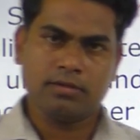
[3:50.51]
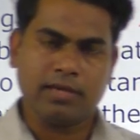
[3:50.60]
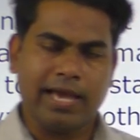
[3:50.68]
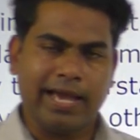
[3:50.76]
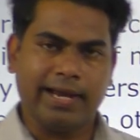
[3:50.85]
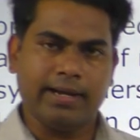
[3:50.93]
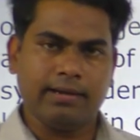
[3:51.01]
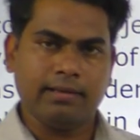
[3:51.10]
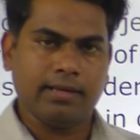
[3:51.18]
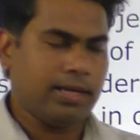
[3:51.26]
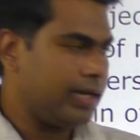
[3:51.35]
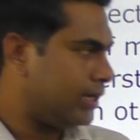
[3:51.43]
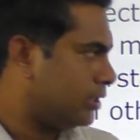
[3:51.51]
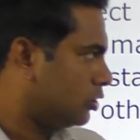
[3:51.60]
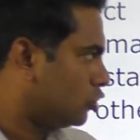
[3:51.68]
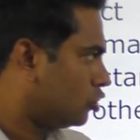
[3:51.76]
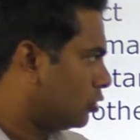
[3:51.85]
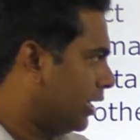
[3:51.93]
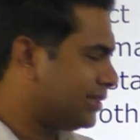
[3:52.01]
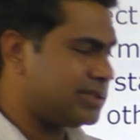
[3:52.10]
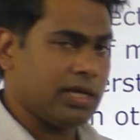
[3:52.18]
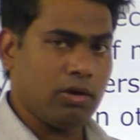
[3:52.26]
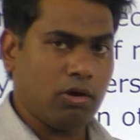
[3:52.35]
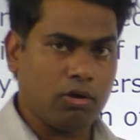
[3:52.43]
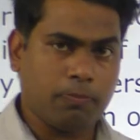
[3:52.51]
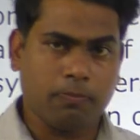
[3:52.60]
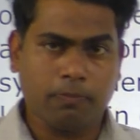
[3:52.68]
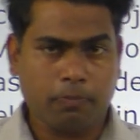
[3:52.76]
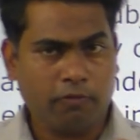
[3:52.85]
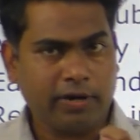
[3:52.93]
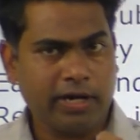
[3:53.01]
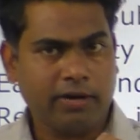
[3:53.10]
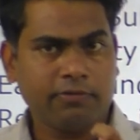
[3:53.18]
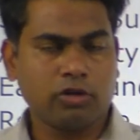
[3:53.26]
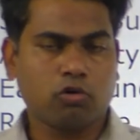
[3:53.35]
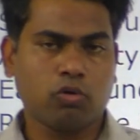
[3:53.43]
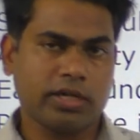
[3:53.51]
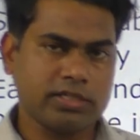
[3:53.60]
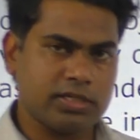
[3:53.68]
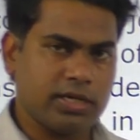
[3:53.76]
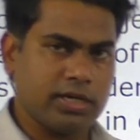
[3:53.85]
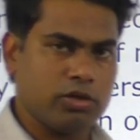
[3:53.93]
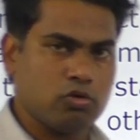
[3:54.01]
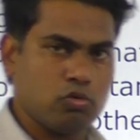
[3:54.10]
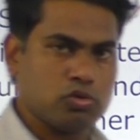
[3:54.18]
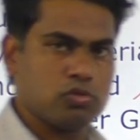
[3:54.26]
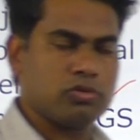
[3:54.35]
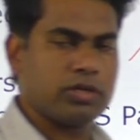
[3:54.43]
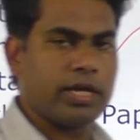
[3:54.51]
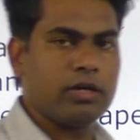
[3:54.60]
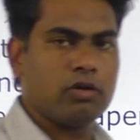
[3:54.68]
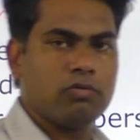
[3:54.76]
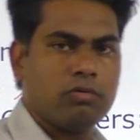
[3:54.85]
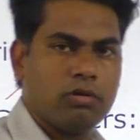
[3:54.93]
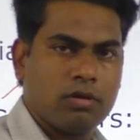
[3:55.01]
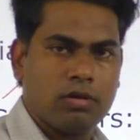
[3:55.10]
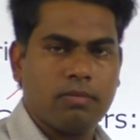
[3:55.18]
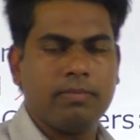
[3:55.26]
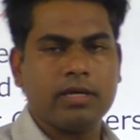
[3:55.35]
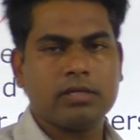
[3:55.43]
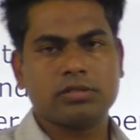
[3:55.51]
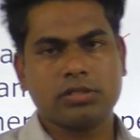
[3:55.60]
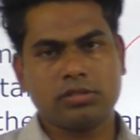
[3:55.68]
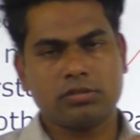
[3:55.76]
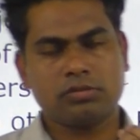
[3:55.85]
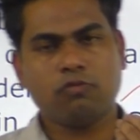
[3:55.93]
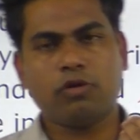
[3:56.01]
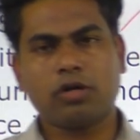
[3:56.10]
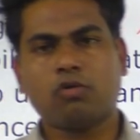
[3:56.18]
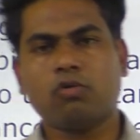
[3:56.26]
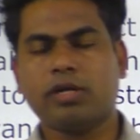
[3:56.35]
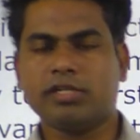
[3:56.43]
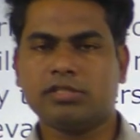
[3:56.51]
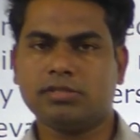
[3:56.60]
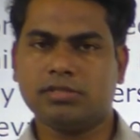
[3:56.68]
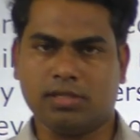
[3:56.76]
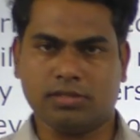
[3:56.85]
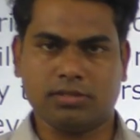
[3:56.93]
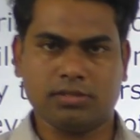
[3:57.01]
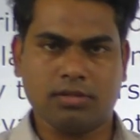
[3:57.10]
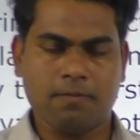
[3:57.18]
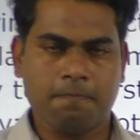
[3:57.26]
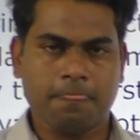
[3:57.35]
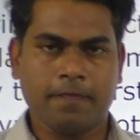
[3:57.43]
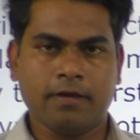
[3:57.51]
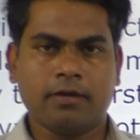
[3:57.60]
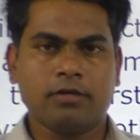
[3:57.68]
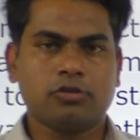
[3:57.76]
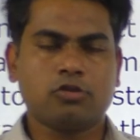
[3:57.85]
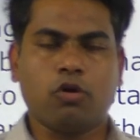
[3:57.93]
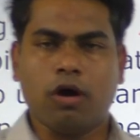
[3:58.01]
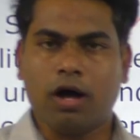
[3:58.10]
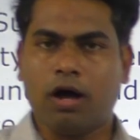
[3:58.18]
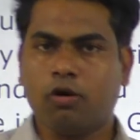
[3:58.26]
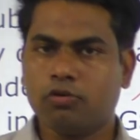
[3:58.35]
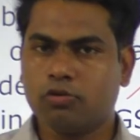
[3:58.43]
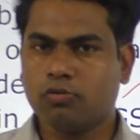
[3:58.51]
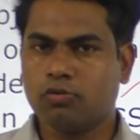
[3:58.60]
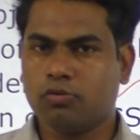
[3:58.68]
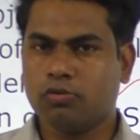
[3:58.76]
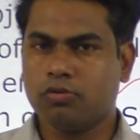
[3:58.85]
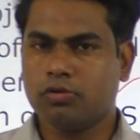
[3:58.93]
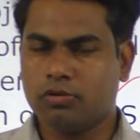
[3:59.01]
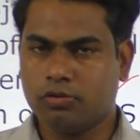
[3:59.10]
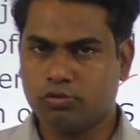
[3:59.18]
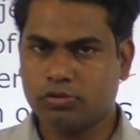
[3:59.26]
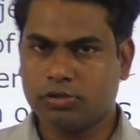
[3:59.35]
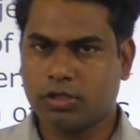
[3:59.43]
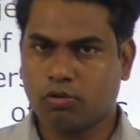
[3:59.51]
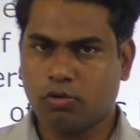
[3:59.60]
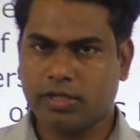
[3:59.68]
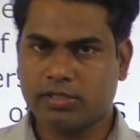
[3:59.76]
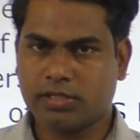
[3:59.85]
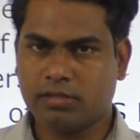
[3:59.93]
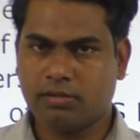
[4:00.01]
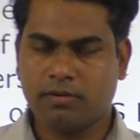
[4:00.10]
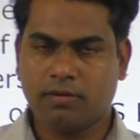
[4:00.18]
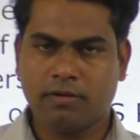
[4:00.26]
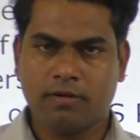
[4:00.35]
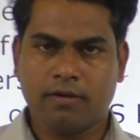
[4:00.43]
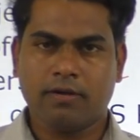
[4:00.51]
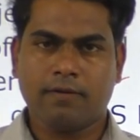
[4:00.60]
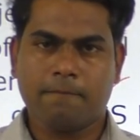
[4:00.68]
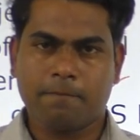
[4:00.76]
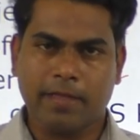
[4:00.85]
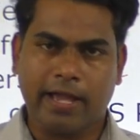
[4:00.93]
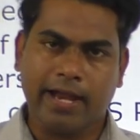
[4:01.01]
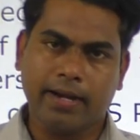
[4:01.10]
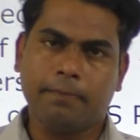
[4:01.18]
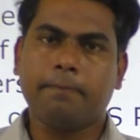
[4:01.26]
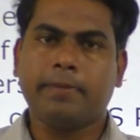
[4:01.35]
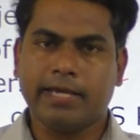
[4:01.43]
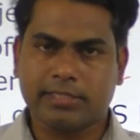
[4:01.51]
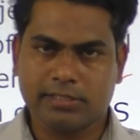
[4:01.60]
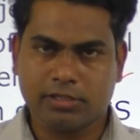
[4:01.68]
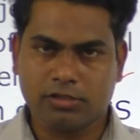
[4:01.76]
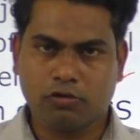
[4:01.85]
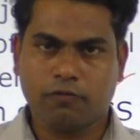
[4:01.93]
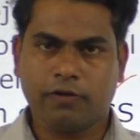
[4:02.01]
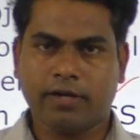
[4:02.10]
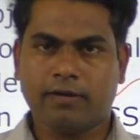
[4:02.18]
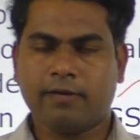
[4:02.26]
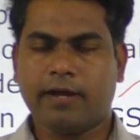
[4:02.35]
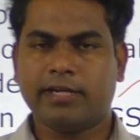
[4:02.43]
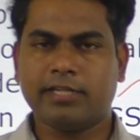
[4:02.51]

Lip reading: And in essay, you are provided with a quotation and you should try to make sense what quotation says. So how you use that quotation and make sense of it, at the